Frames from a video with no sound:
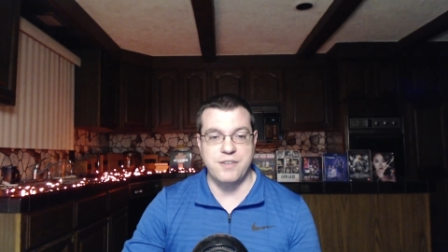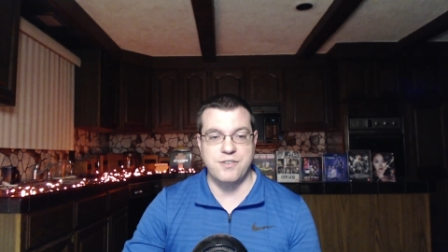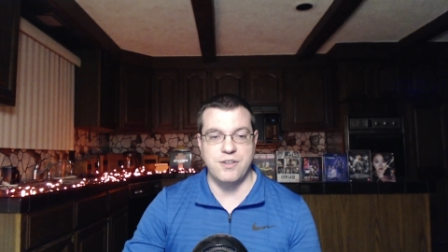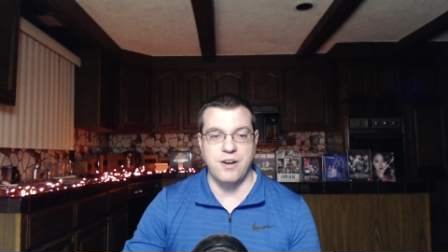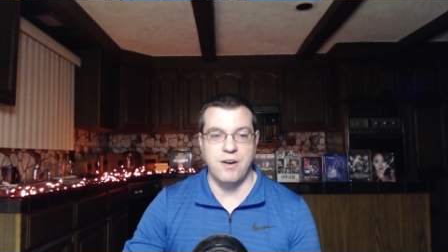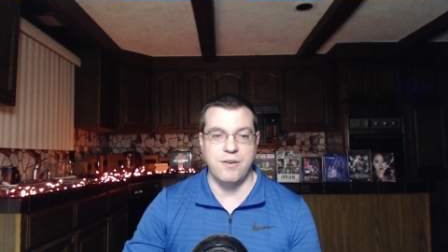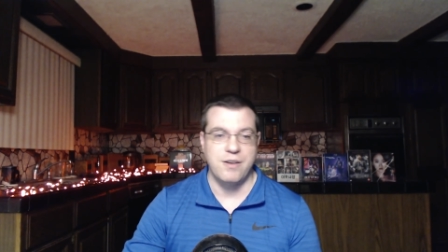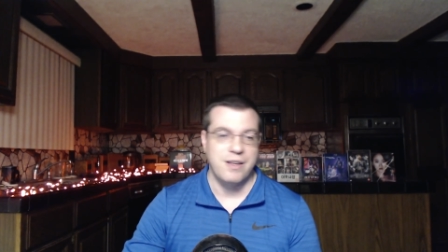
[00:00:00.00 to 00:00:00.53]

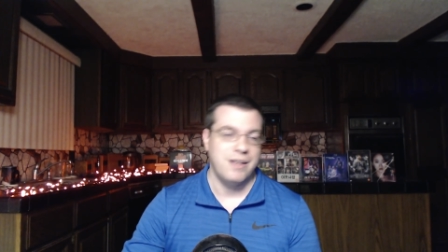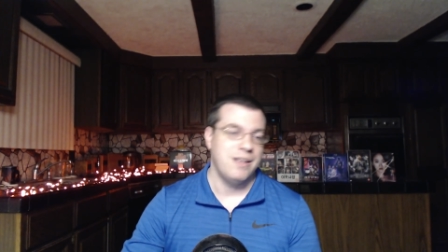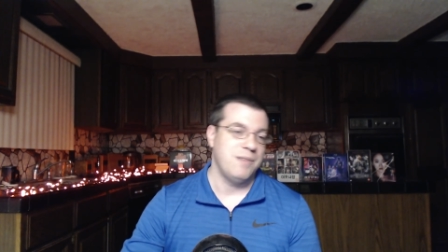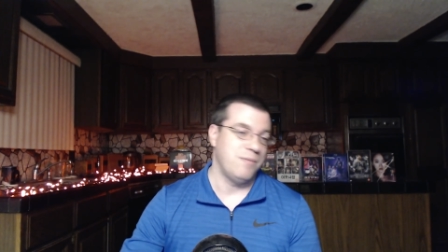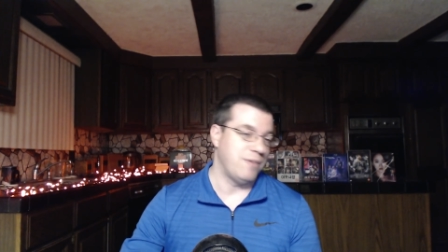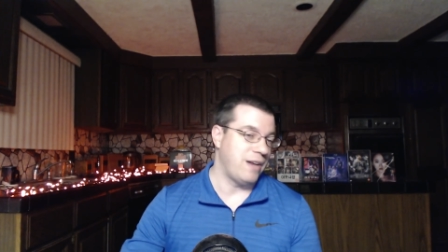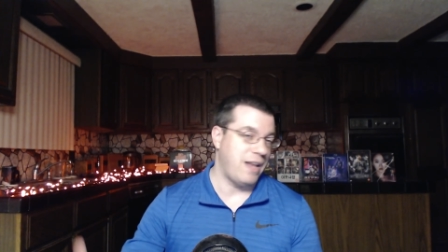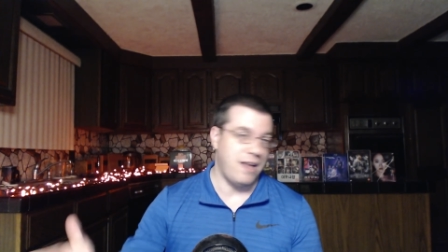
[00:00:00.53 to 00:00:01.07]
So,
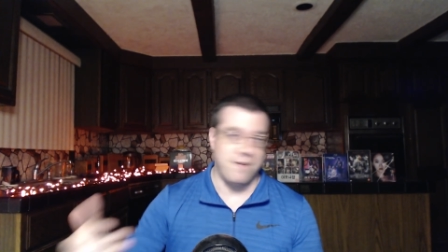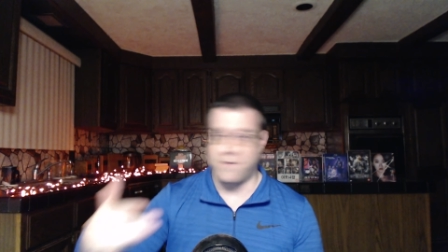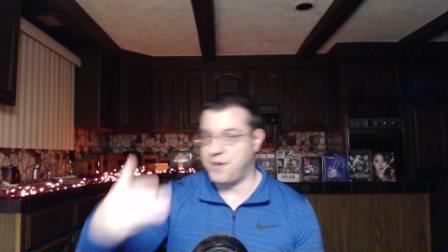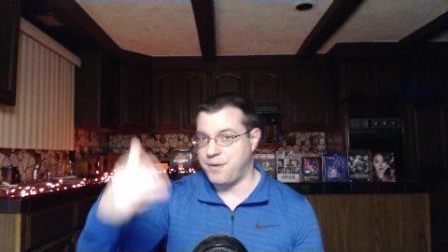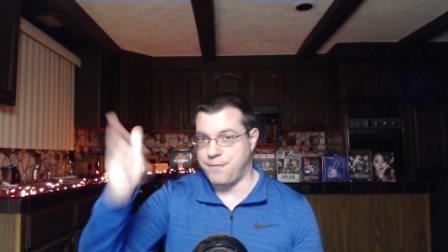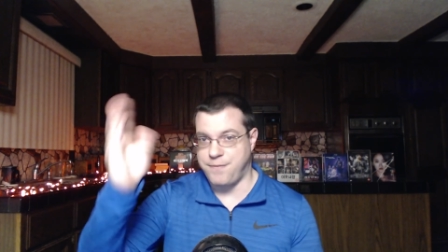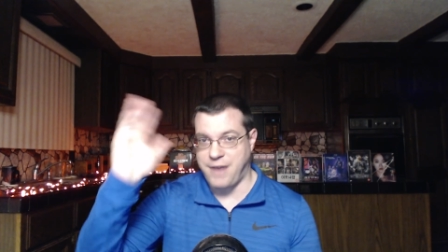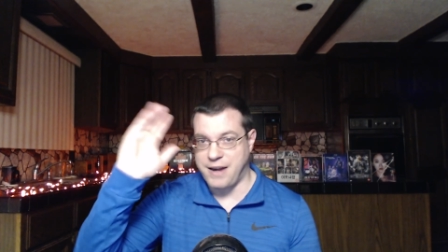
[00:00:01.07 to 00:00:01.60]
but hey, if you
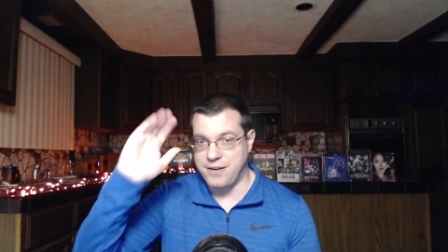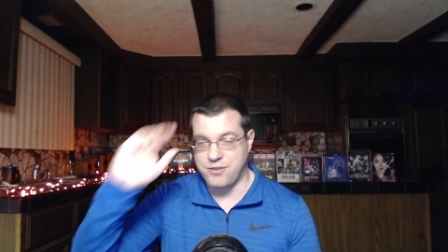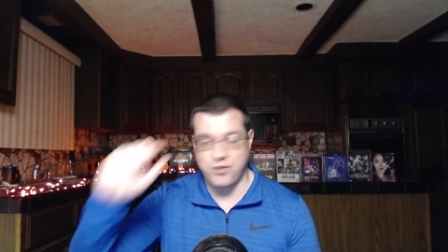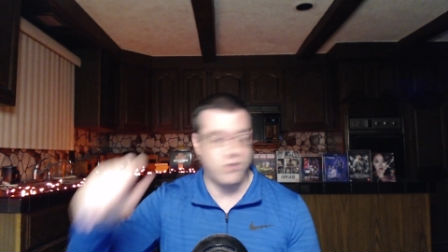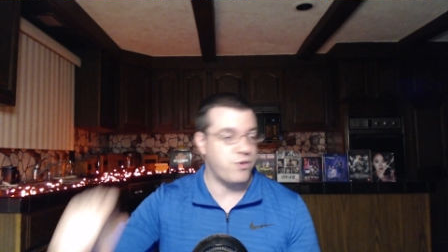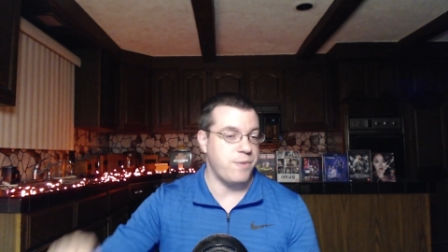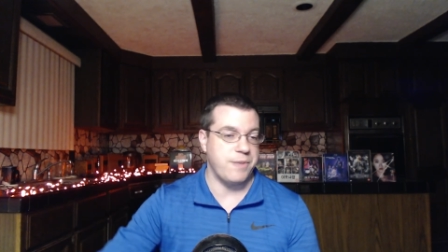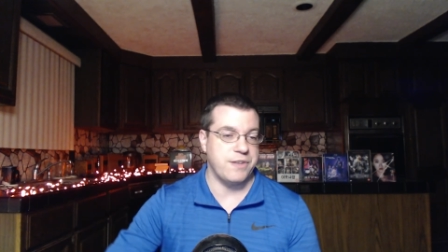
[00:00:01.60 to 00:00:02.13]
could find it
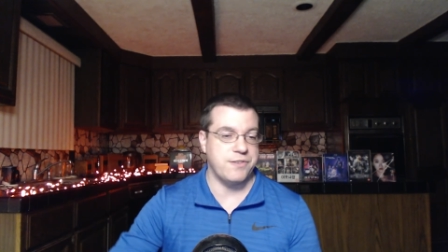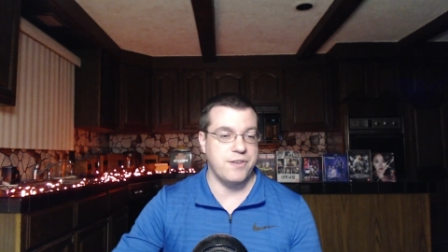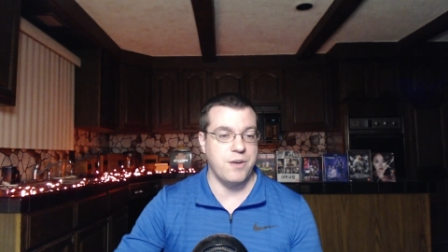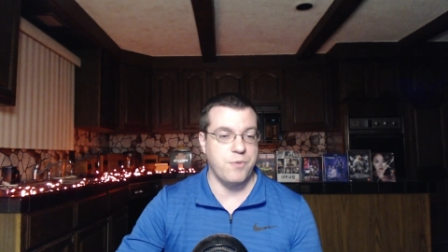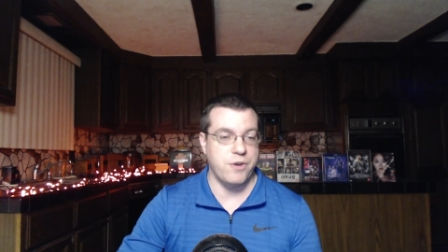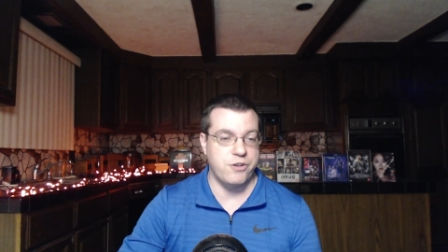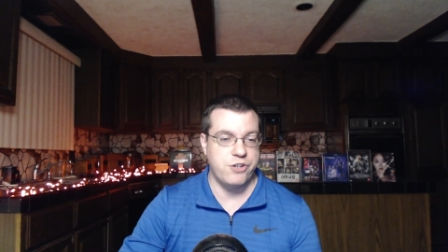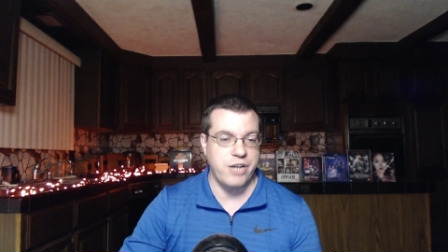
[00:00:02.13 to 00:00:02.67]
streaming
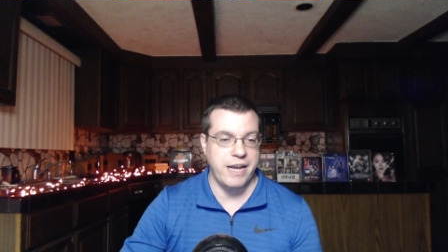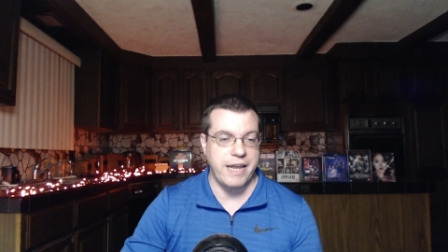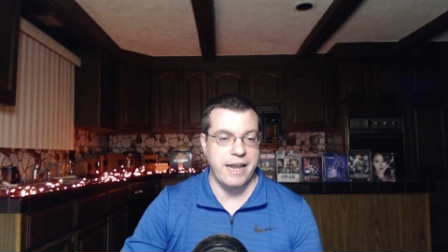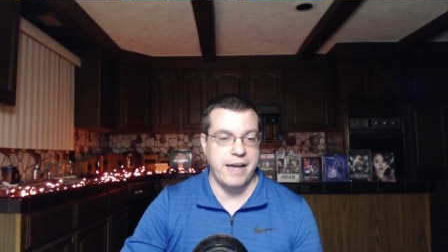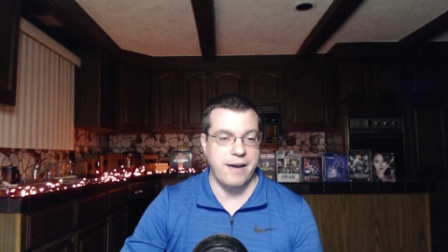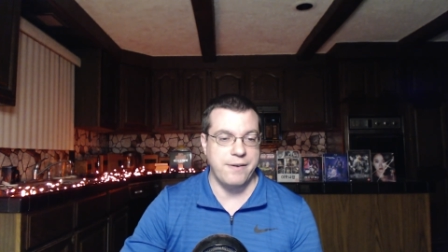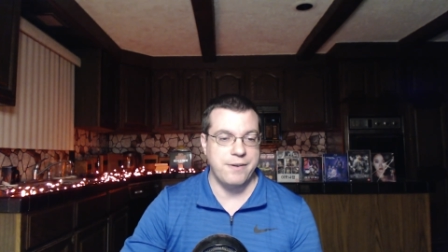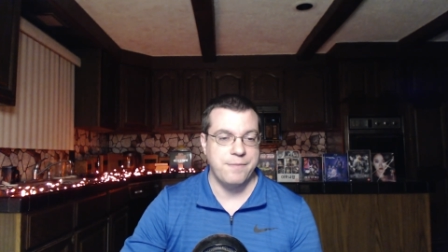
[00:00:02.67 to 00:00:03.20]
somewhere, check it
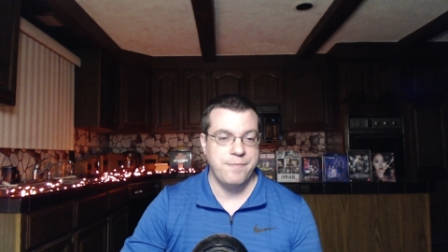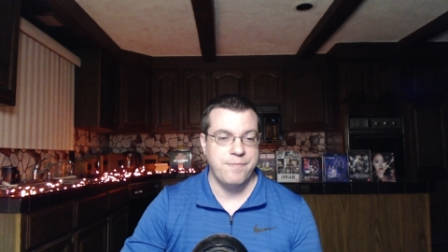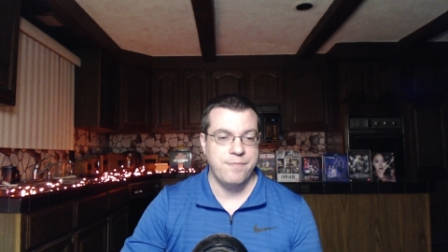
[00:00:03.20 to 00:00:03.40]
out.